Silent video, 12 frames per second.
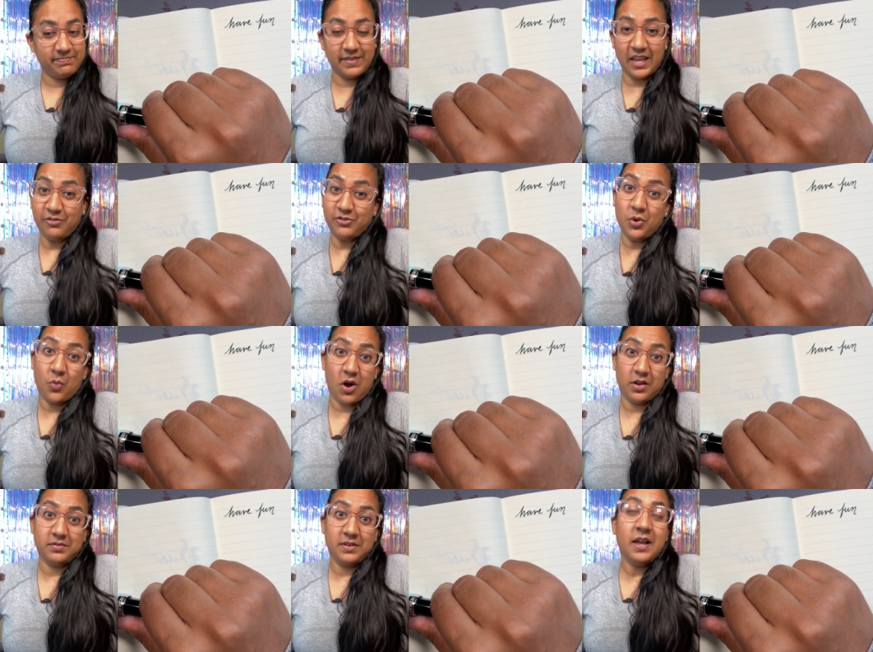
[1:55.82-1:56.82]
if you
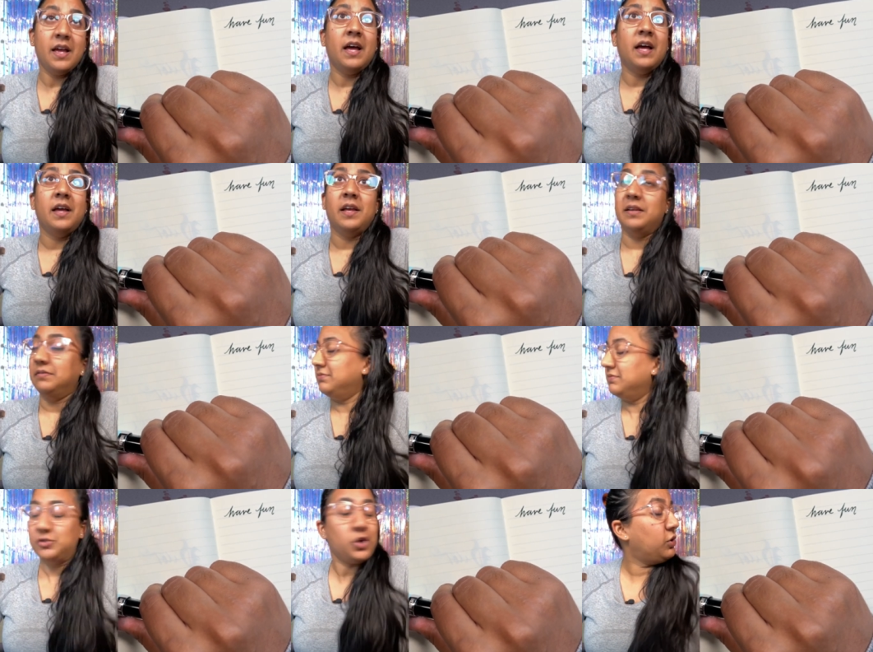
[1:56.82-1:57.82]
want.
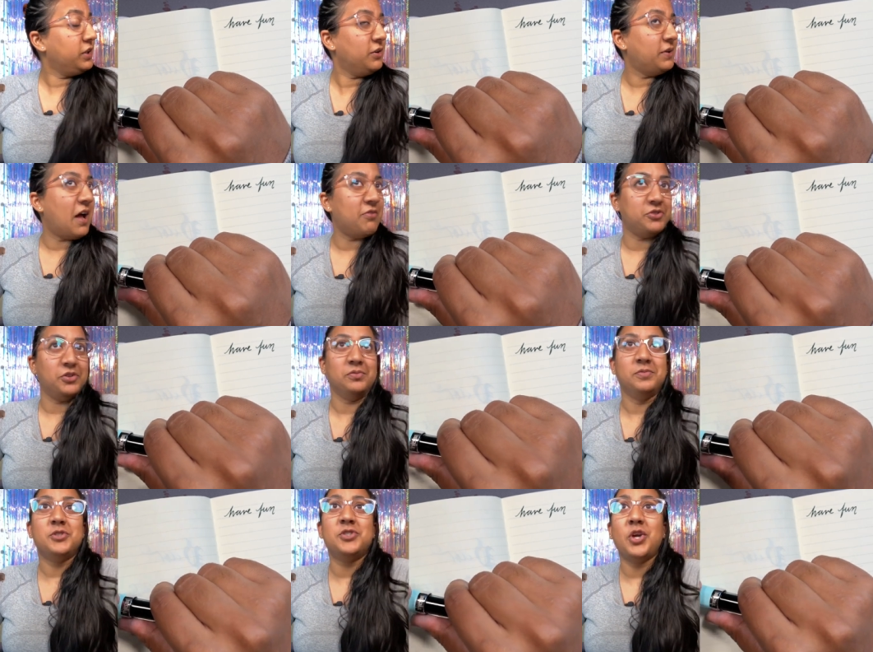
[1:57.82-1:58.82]
Totally don't have to.
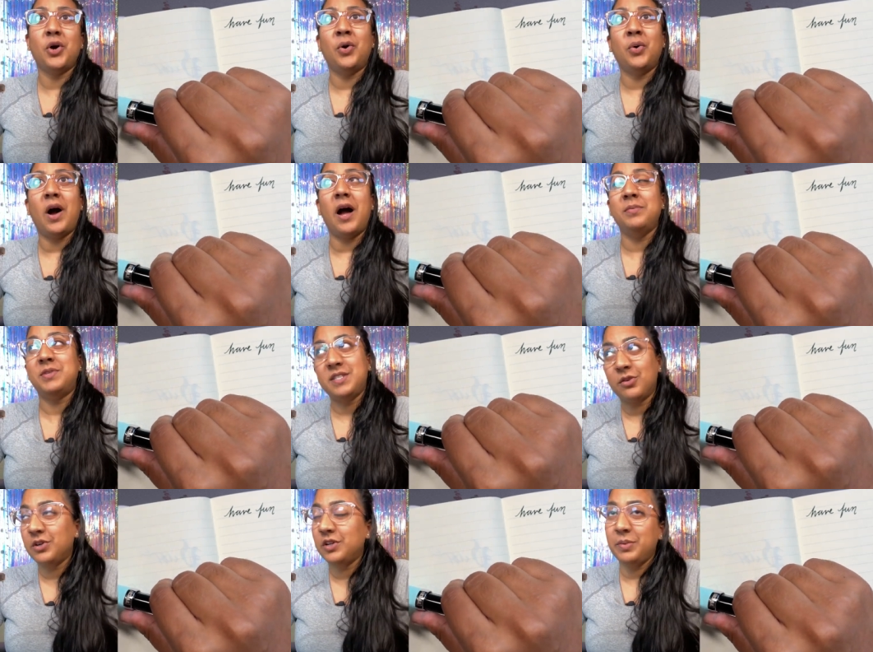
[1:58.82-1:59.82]
So I'm
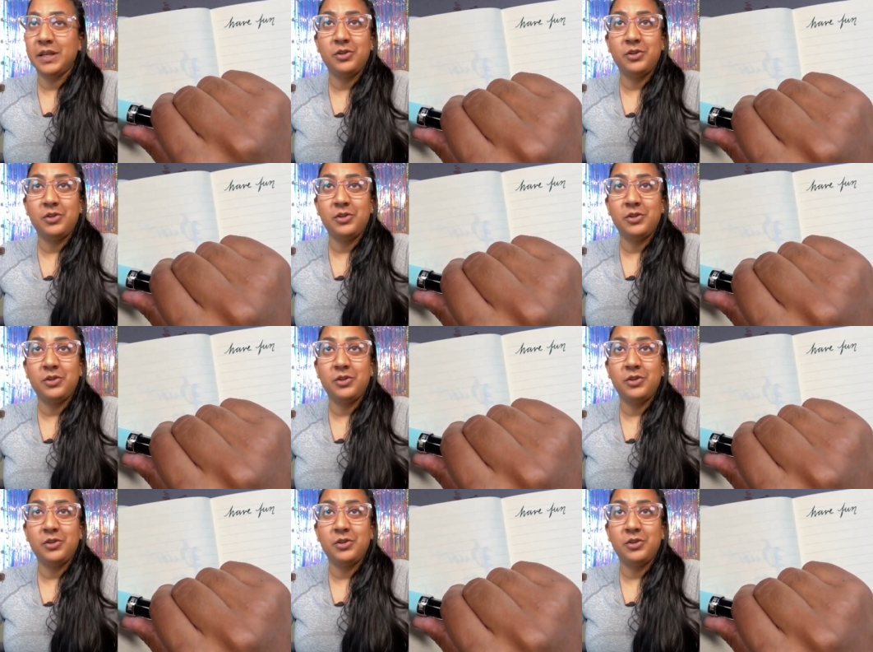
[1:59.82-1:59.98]
still going to be